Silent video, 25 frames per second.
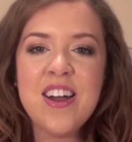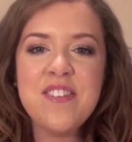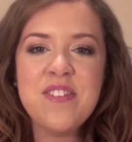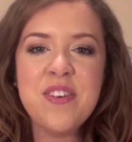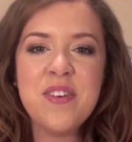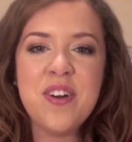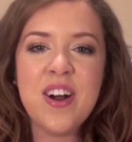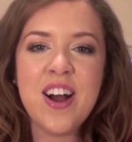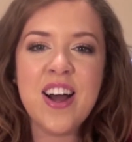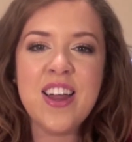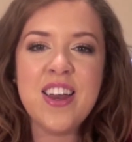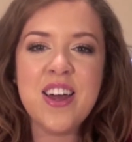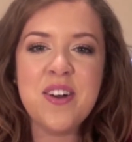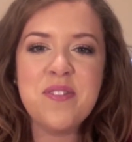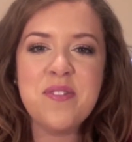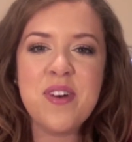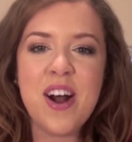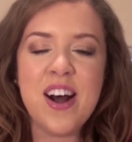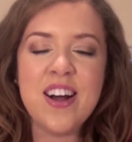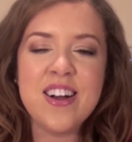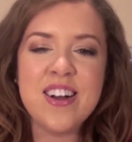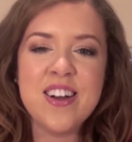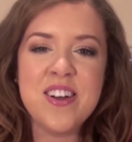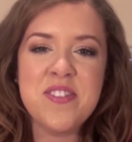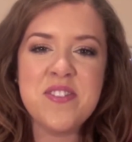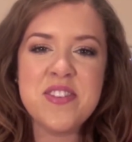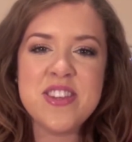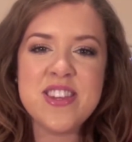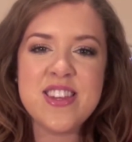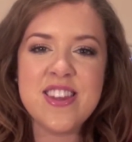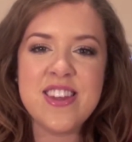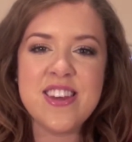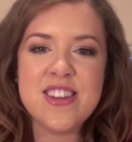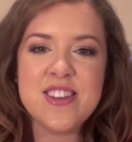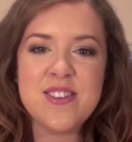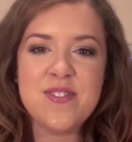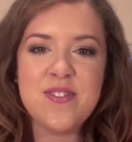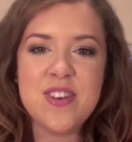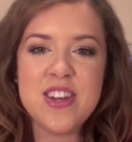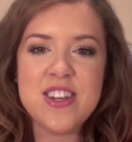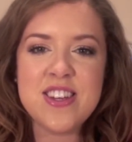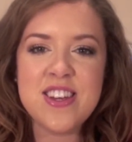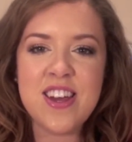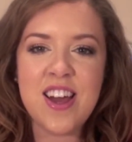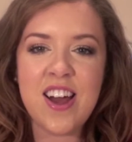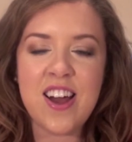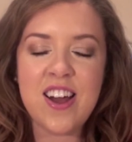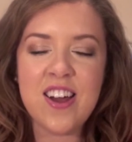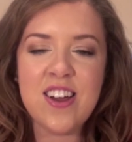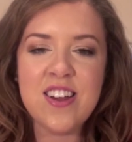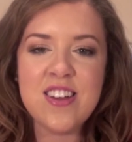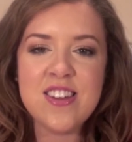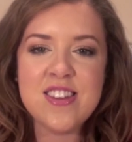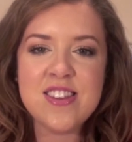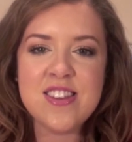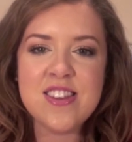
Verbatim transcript: everyone and welcome to this video.